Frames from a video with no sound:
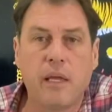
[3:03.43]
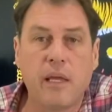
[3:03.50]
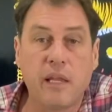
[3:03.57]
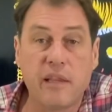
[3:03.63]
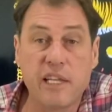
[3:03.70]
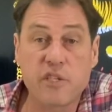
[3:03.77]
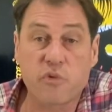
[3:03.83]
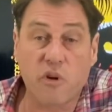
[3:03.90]

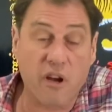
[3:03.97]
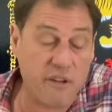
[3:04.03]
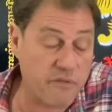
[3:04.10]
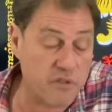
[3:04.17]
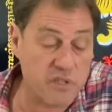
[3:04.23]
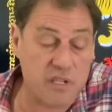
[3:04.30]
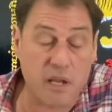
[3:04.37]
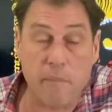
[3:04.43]
These
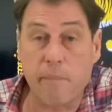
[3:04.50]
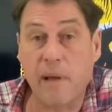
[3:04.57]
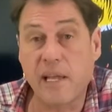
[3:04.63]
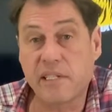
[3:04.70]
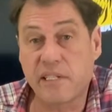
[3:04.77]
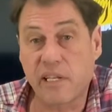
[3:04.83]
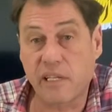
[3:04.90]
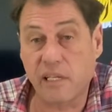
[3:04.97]
rifles are
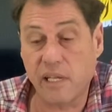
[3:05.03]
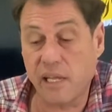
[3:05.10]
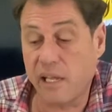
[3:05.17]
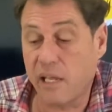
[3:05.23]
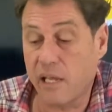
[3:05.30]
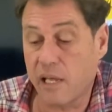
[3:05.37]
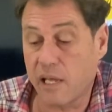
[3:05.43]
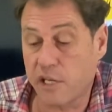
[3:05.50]
basically
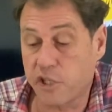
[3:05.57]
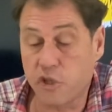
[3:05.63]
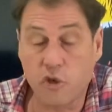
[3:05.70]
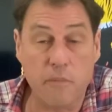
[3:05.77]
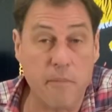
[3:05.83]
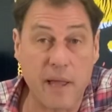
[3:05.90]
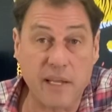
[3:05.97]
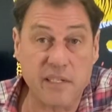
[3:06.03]
a
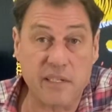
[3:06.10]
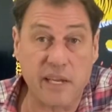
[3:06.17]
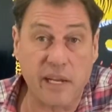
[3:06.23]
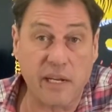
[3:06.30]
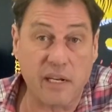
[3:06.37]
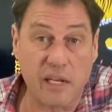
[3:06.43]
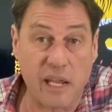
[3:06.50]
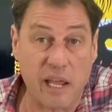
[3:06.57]
short
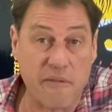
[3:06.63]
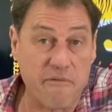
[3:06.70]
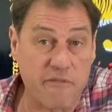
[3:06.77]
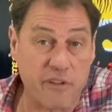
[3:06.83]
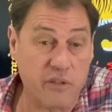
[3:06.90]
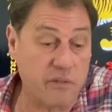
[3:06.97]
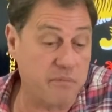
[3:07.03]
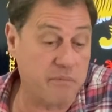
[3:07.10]
magazine Lee
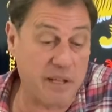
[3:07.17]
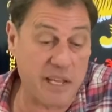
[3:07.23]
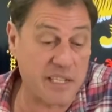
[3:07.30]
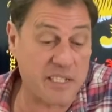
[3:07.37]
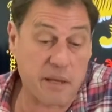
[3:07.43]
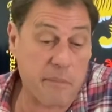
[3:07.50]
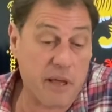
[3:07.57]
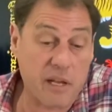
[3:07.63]
Enfield,
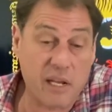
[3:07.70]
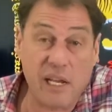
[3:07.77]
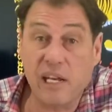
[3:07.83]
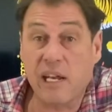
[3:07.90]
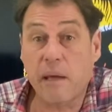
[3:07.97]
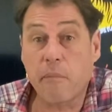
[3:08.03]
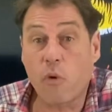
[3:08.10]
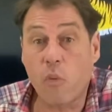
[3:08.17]
SMLE
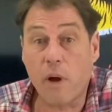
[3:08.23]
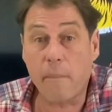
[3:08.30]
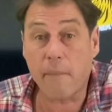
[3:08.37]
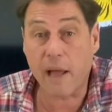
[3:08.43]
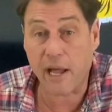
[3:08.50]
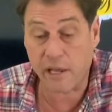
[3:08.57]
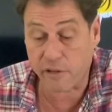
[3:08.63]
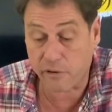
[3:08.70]
number 1
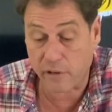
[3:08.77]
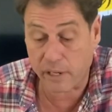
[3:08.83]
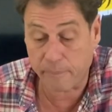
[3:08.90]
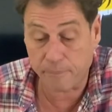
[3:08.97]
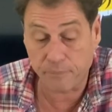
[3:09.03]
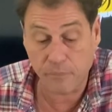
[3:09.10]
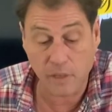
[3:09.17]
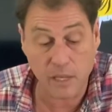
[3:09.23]
Mark III.
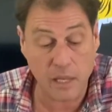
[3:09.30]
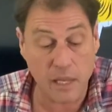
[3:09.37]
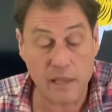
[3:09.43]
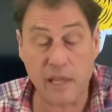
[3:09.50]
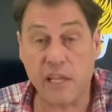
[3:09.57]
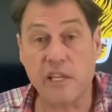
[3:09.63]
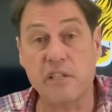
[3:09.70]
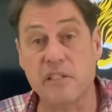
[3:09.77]

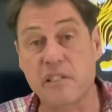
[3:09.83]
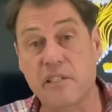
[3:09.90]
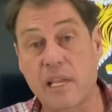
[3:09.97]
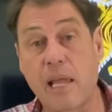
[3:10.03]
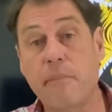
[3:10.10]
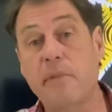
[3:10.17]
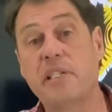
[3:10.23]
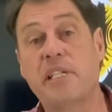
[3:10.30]
They use the
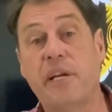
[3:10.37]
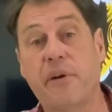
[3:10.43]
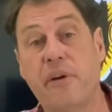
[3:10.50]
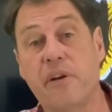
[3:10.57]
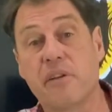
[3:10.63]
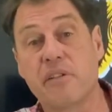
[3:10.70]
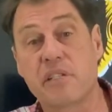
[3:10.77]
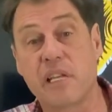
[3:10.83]
same
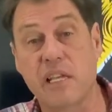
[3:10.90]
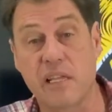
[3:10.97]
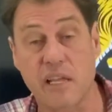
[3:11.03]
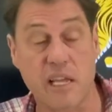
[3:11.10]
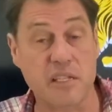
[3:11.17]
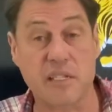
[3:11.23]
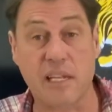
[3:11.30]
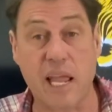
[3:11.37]
materials as
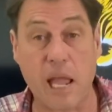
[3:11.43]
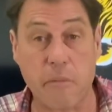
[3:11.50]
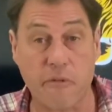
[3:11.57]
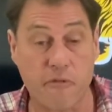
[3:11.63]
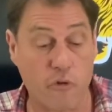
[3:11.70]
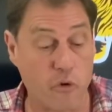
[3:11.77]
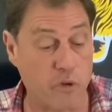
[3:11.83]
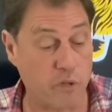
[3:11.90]
those that came
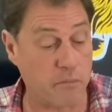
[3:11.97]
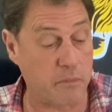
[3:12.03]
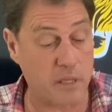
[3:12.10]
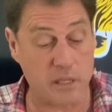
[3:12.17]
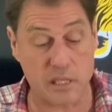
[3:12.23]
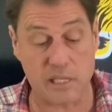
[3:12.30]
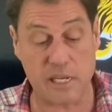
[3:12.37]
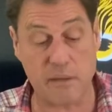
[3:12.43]
before them.
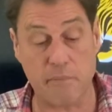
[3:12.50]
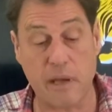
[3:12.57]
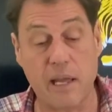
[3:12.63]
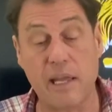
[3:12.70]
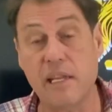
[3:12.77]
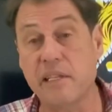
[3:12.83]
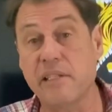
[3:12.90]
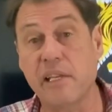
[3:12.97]
The
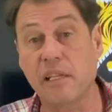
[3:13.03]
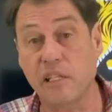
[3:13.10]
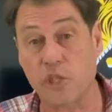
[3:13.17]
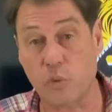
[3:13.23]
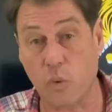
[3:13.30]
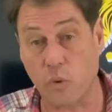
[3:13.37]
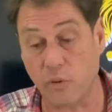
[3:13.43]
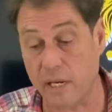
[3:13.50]
timber is English
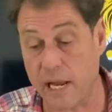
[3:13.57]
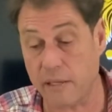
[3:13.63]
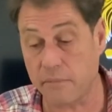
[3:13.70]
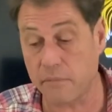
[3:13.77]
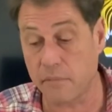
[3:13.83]
walnut.